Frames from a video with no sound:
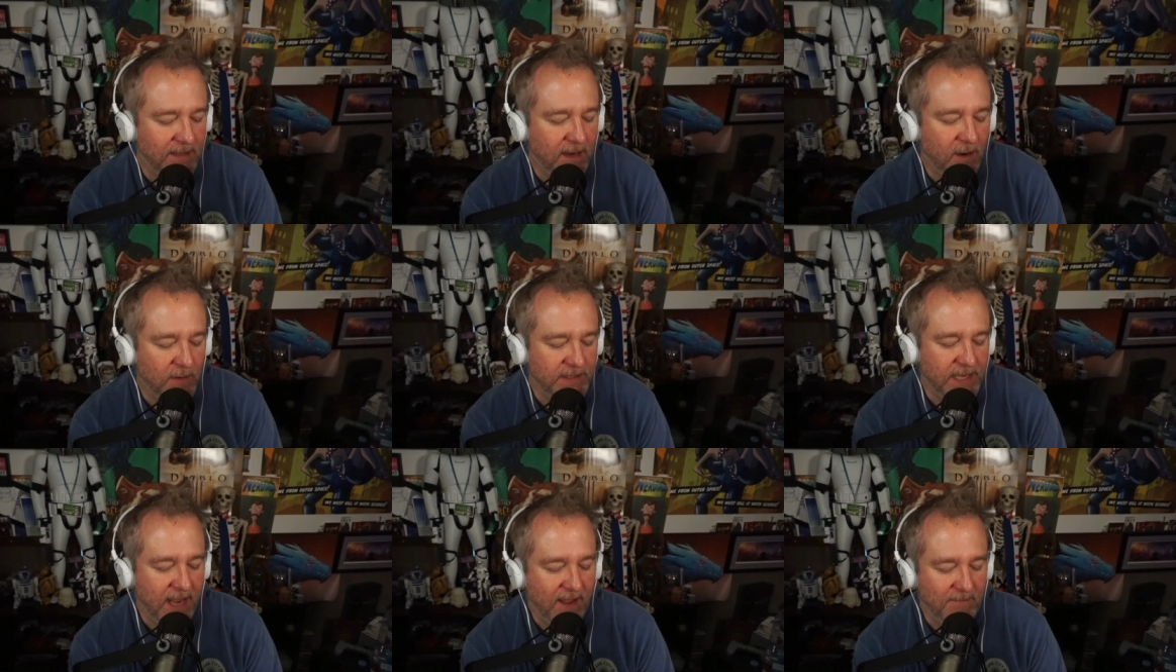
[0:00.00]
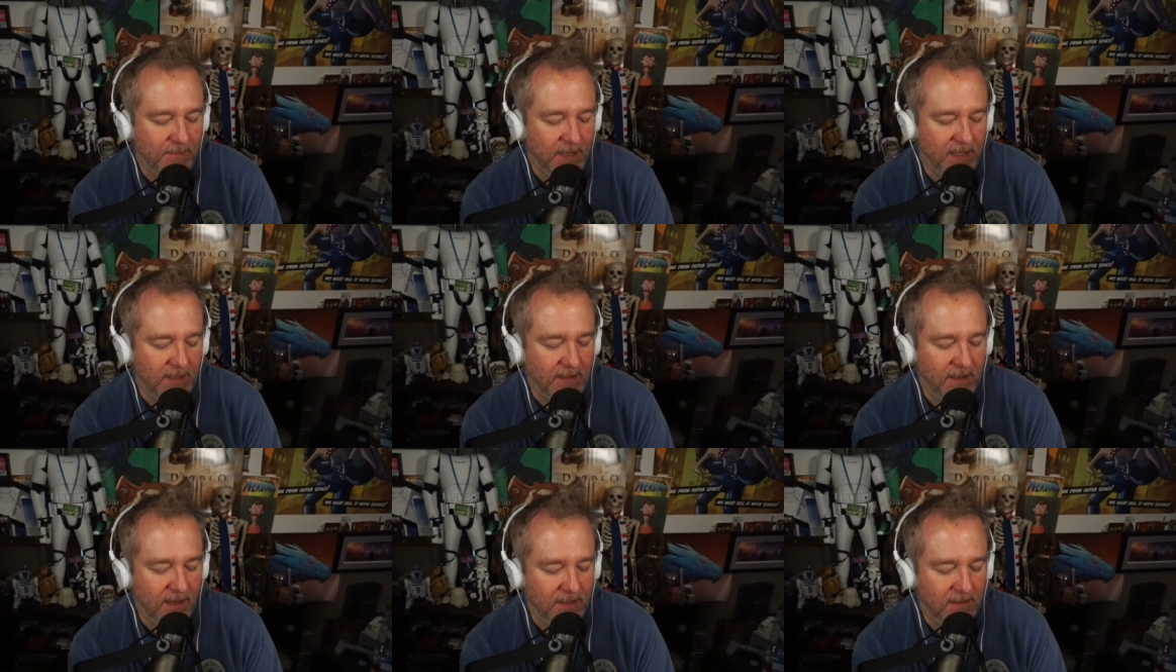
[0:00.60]
They always have
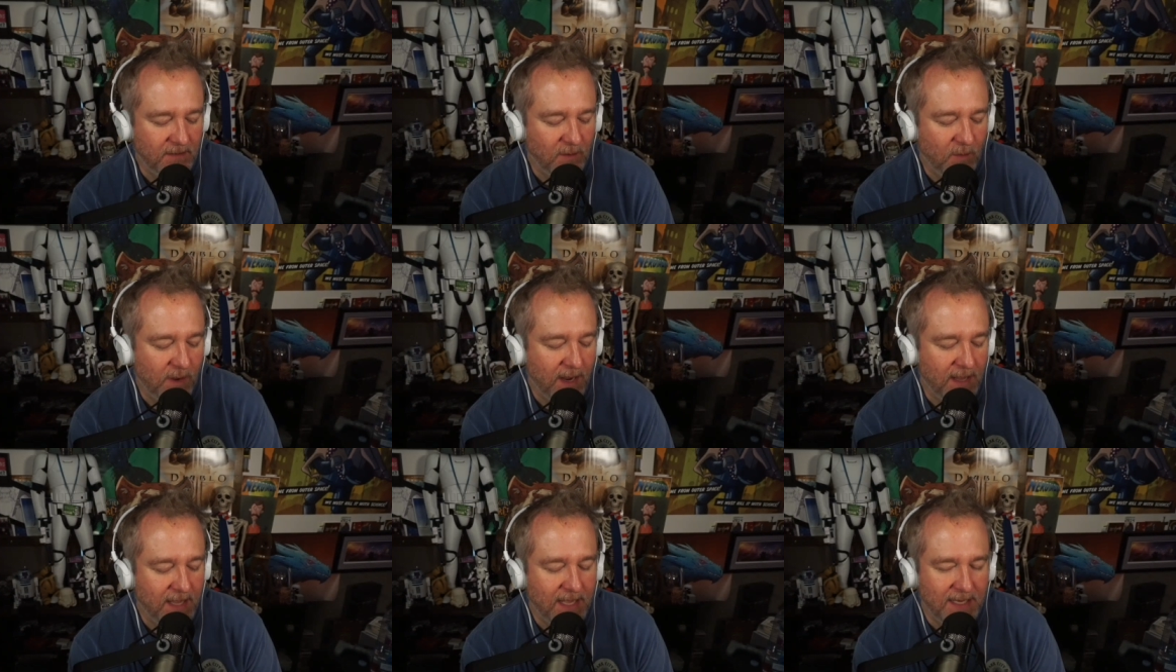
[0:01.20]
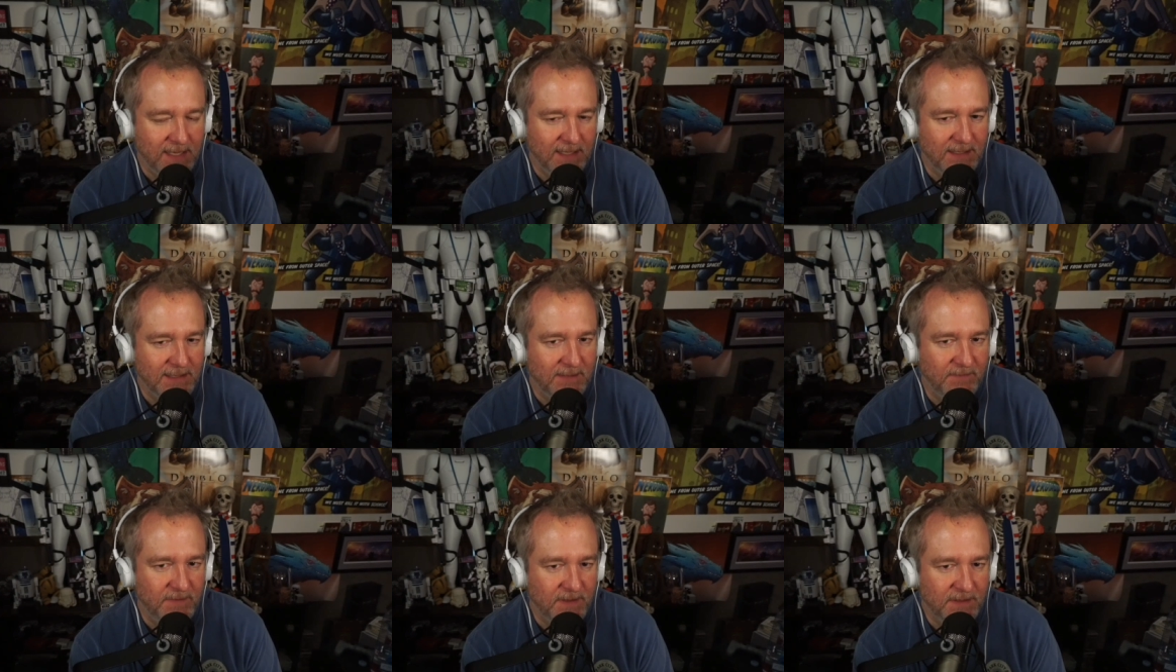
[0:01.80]
been. I don't know why that is.
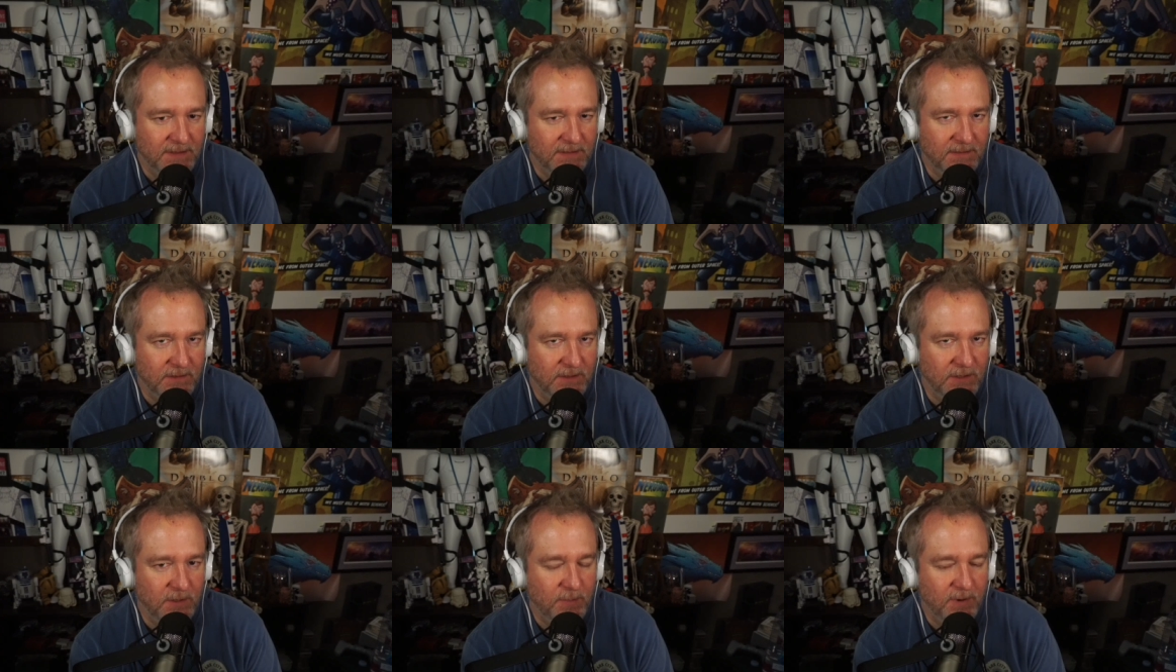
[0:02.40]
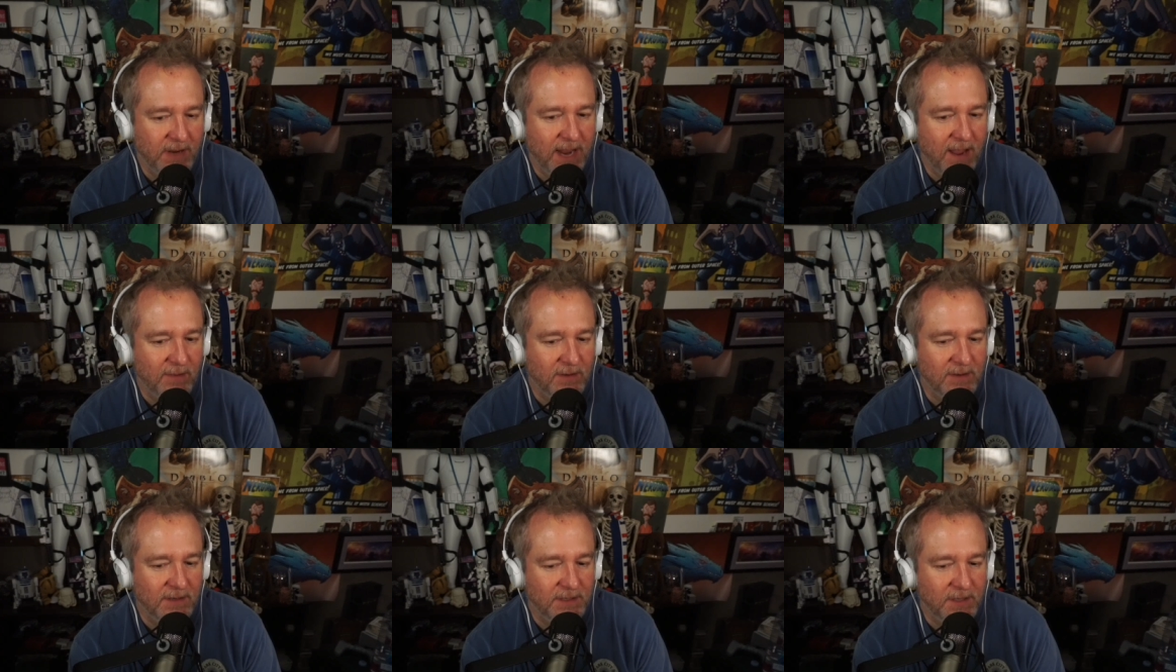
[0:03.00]
It feels super
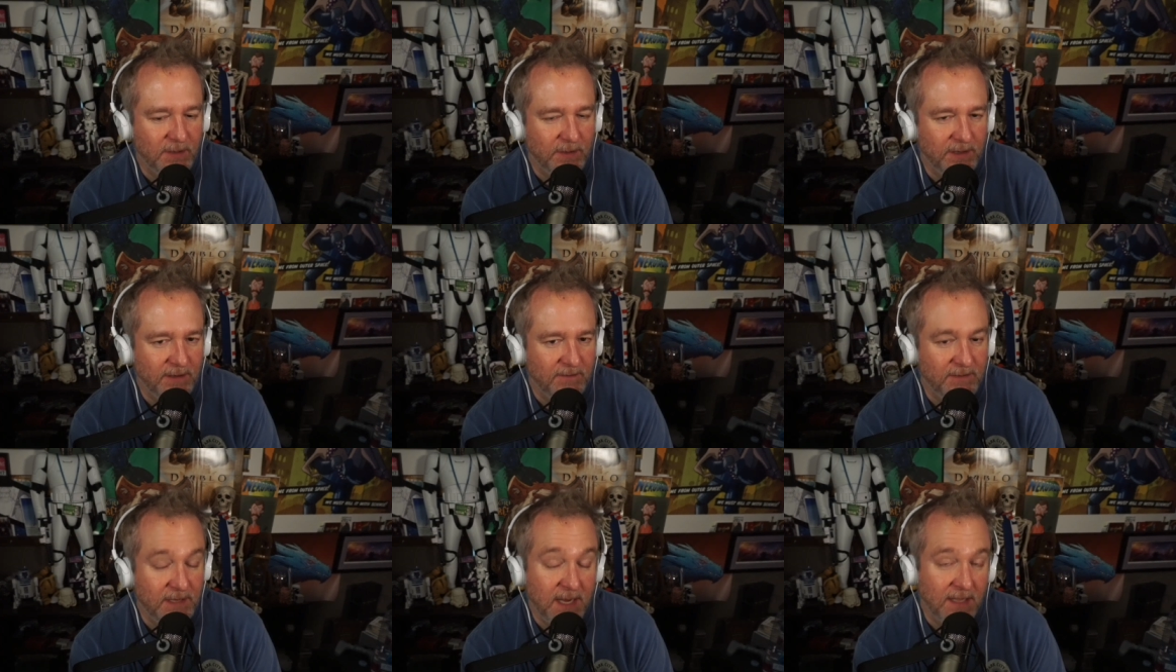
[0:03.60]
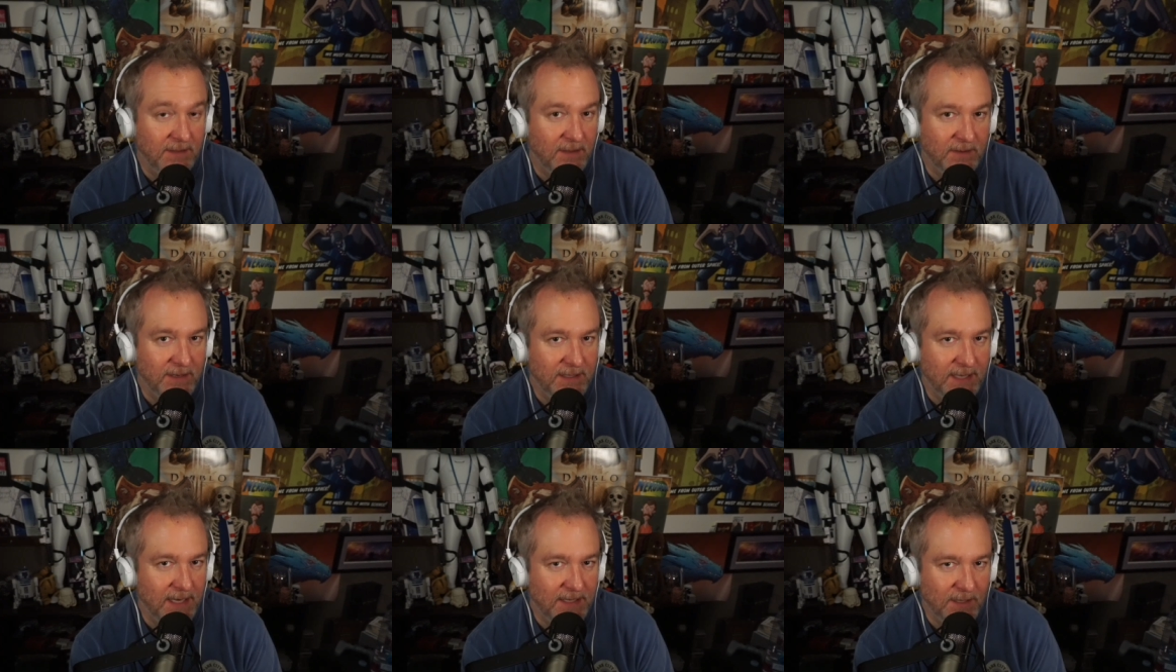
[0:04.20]
counterintuitive, and yet they're
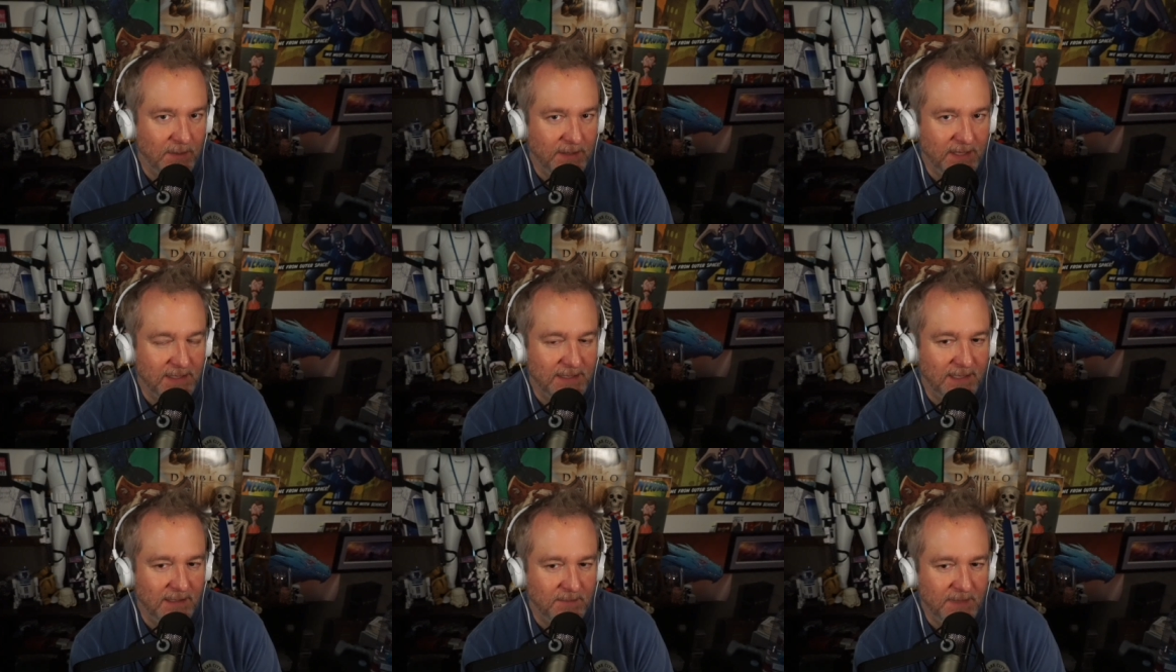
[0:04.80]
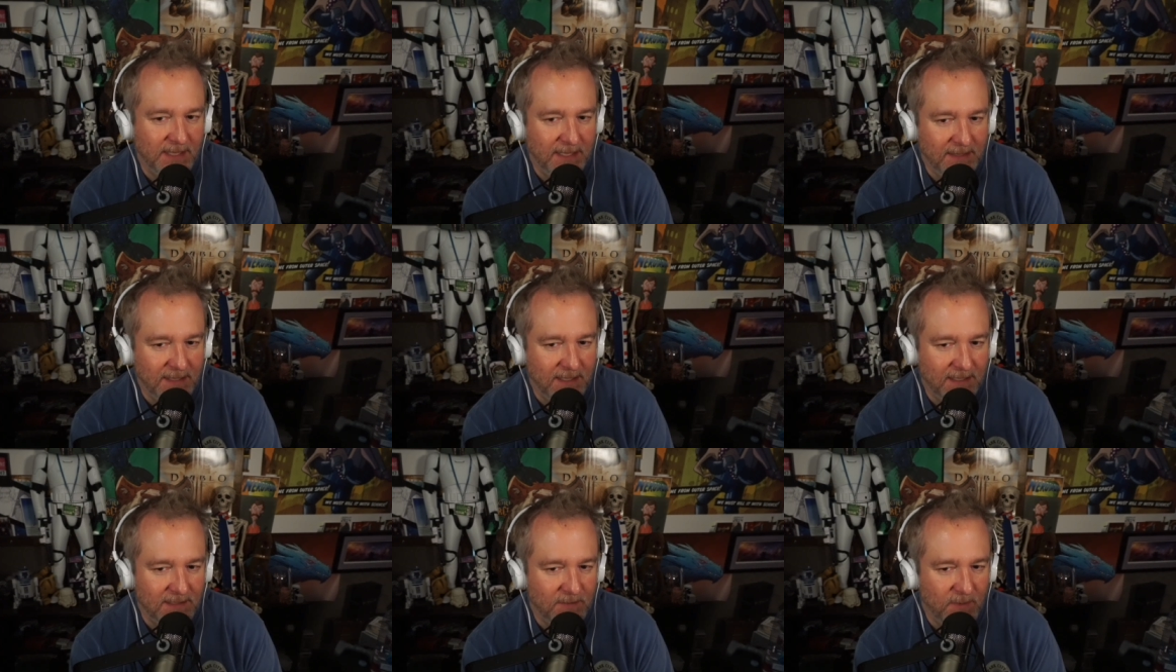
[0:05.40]
Nintendo and they sell a million
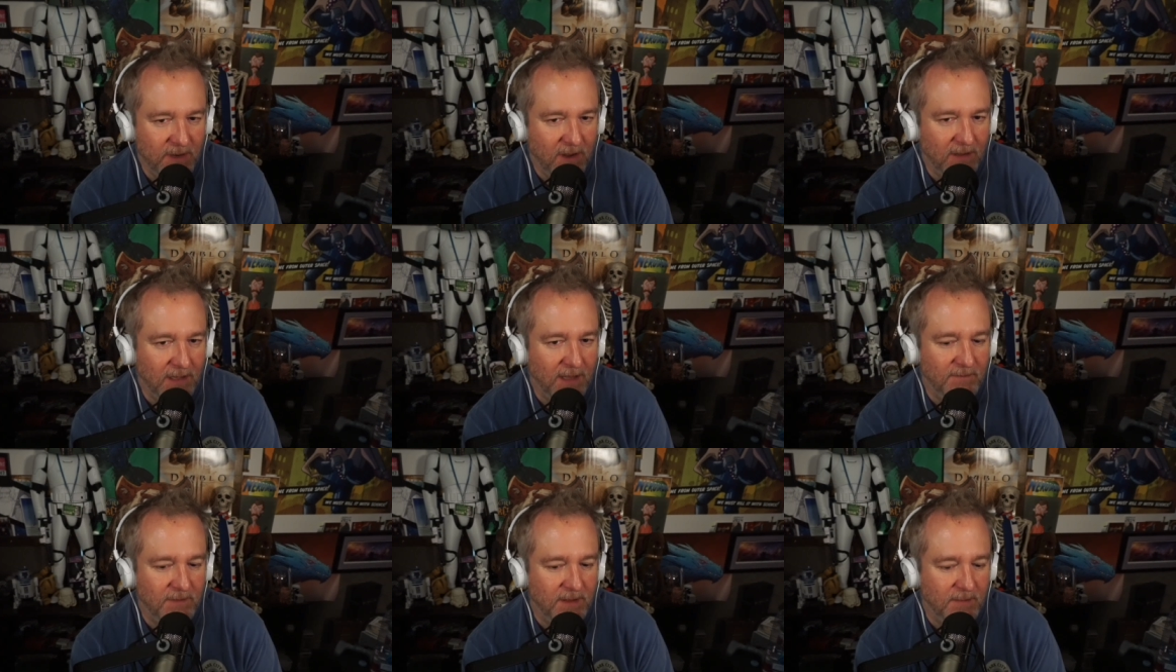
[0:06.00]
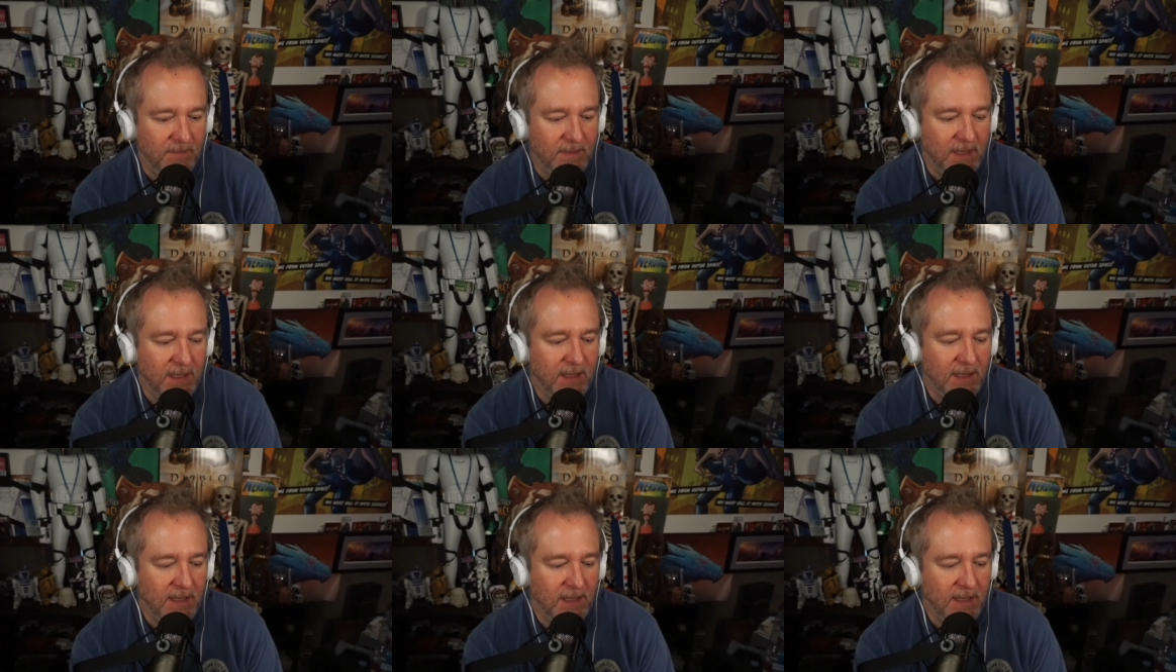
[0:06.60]
things, and we all love them.